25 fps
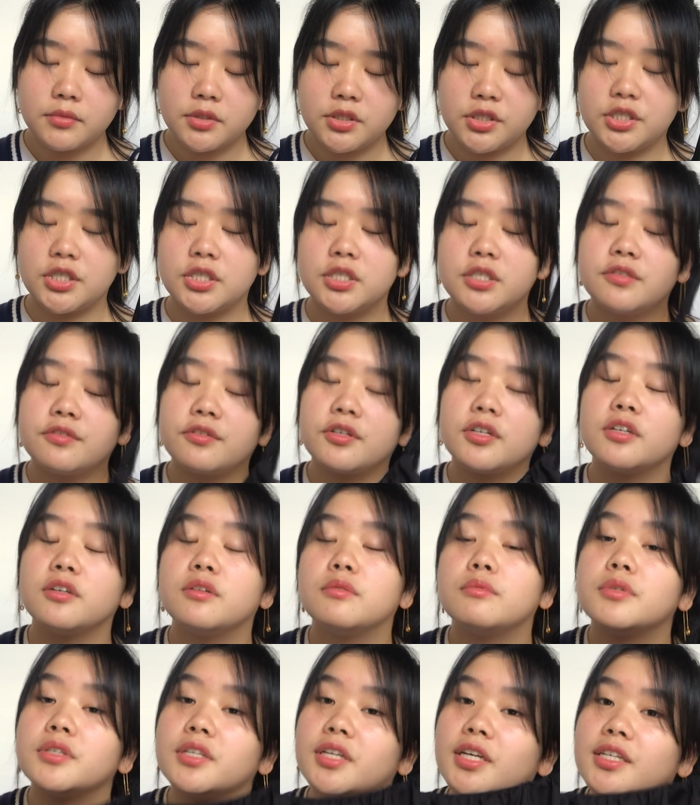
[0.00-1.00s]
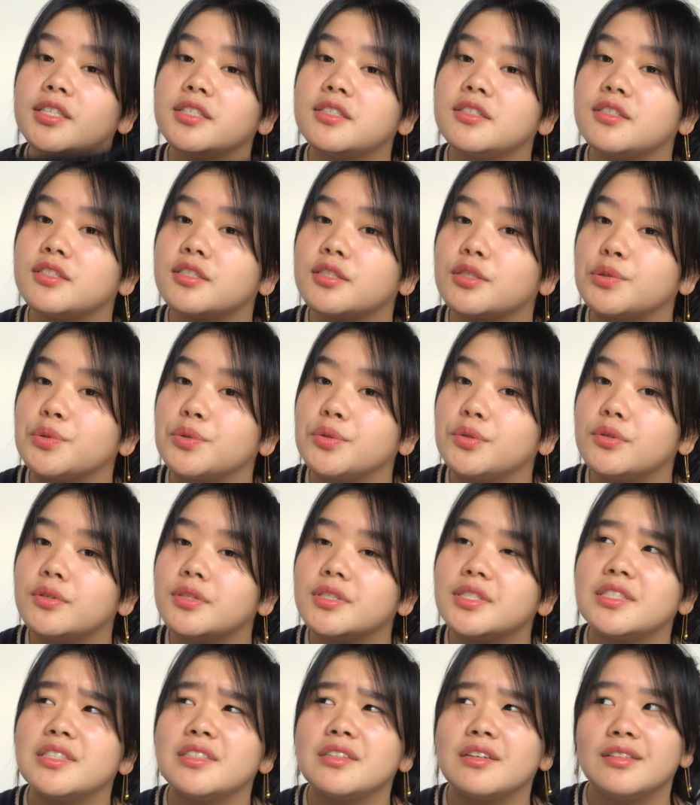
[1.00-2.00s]
just for a normal day to school,
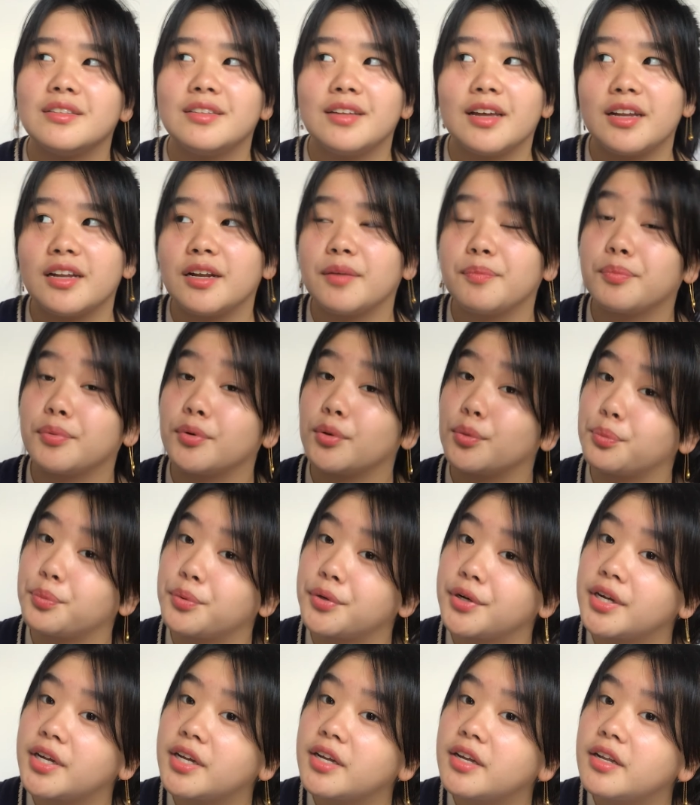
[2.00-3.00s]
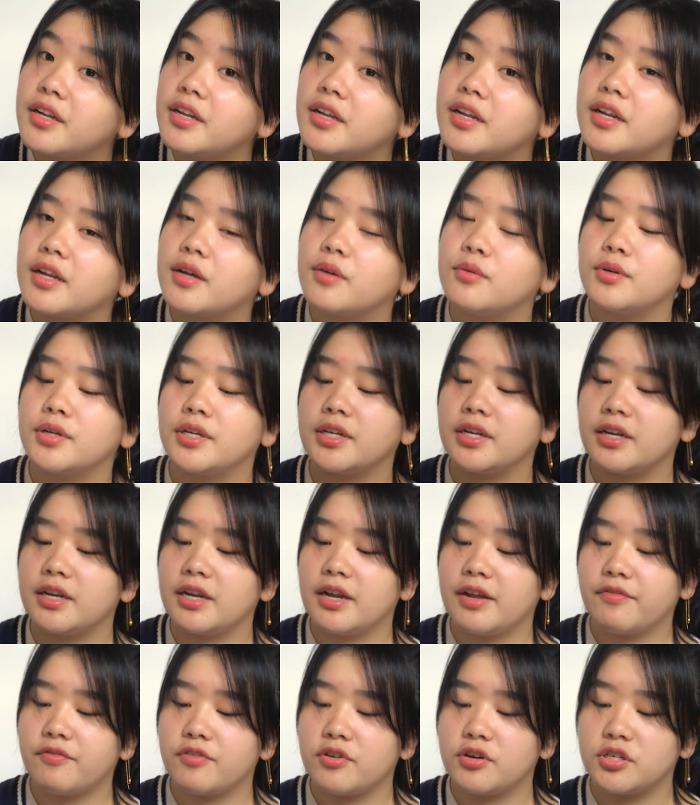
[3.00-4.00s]
it's not that appropriate, and I would
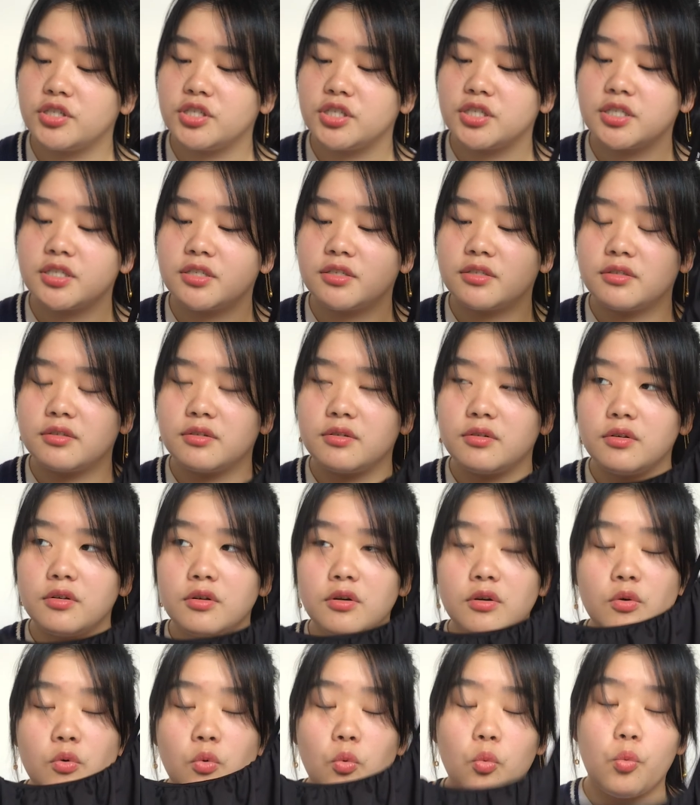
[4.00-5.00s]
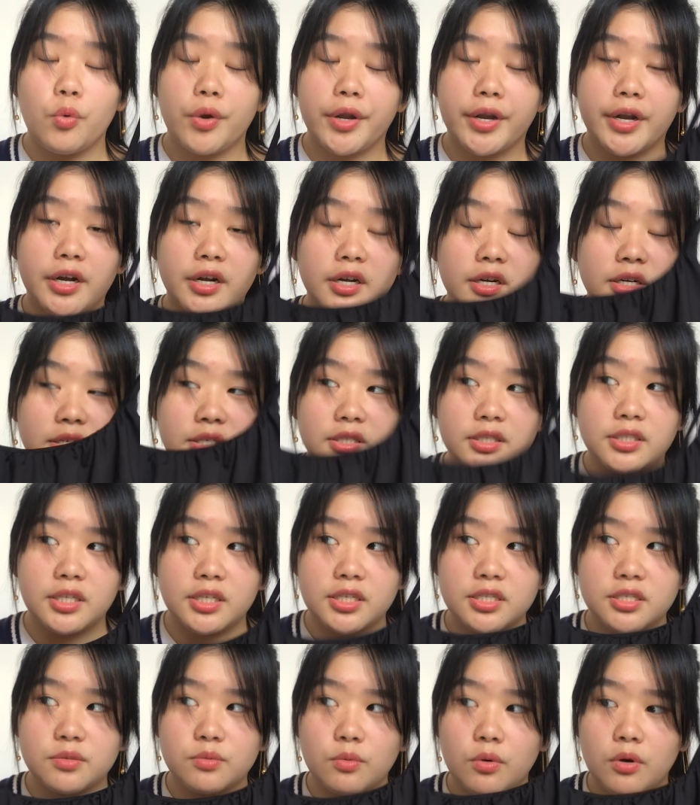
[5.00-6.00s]
never just wear
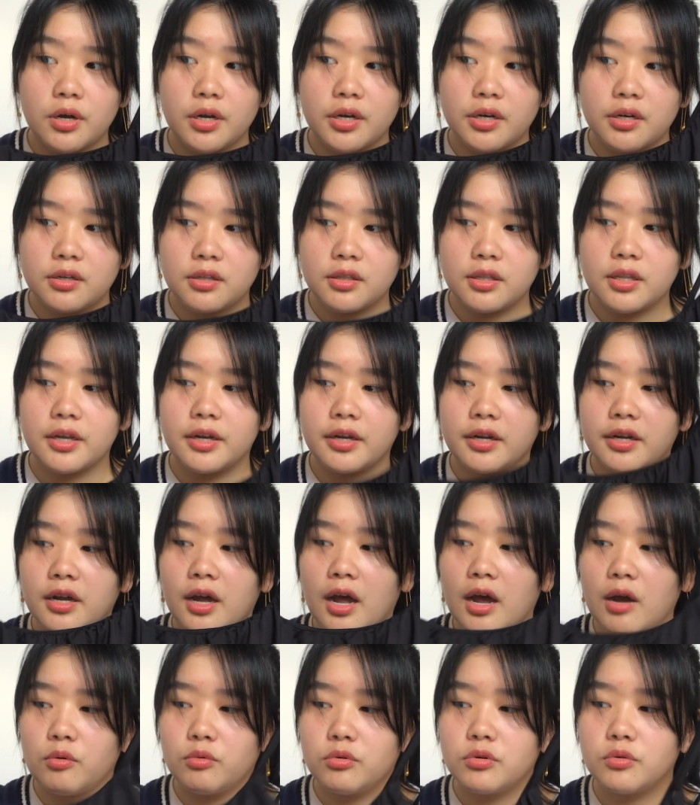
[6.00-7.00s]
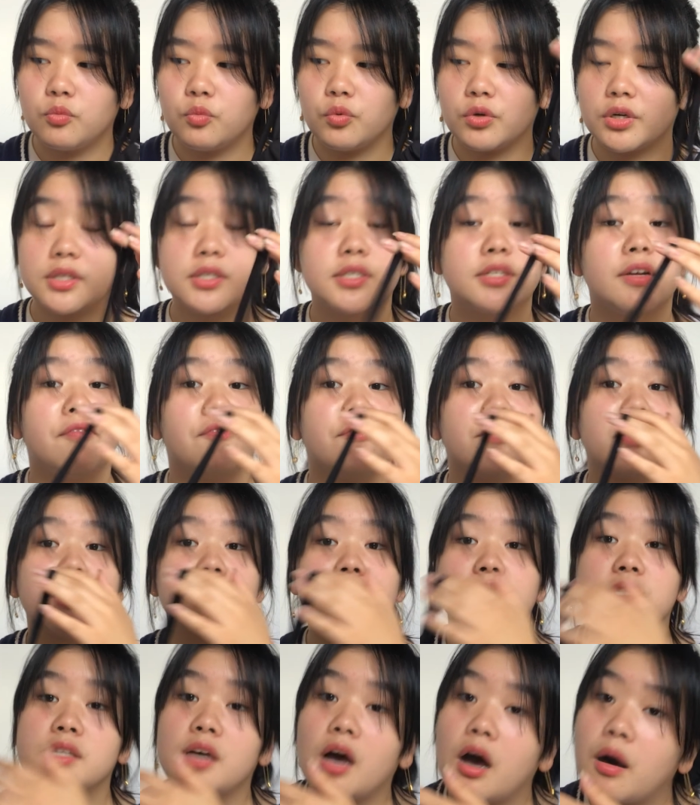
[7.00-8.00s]
this one. Like, I would wear something
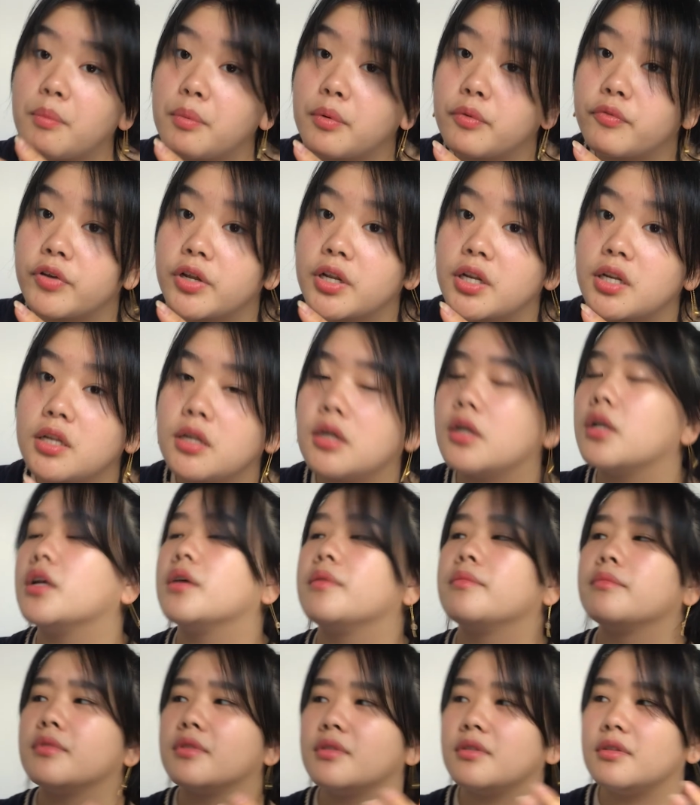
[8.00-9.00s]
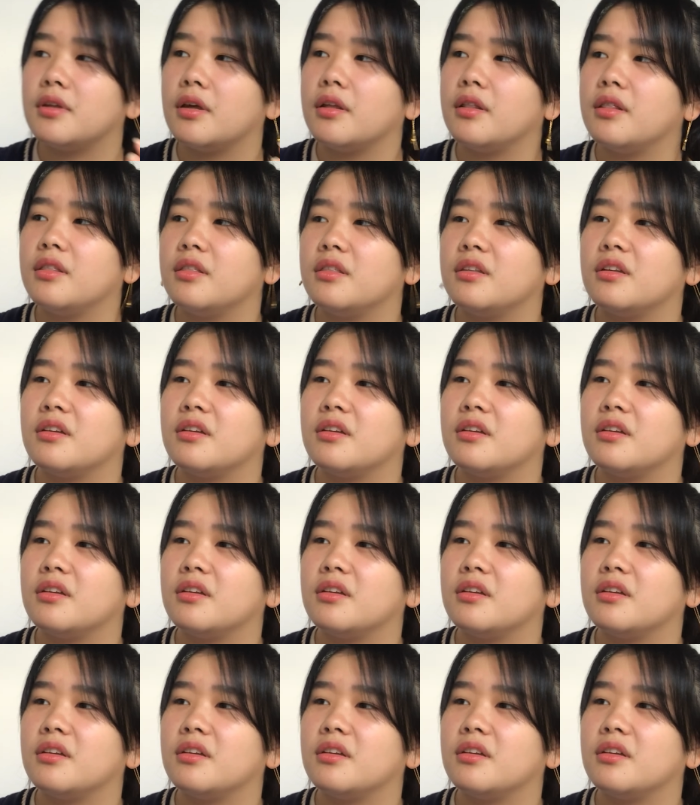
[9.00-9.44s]
on top of it. Not that